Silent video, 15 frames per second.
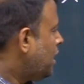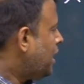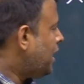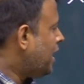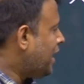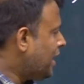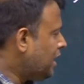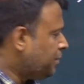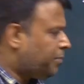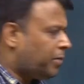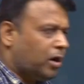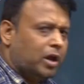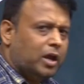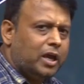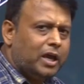And
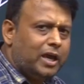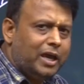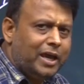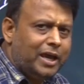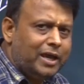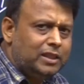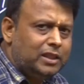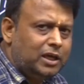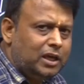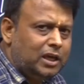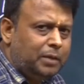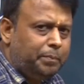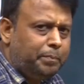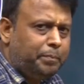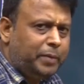for
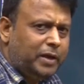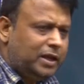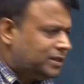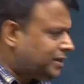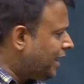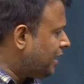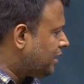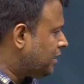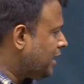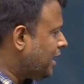any pz,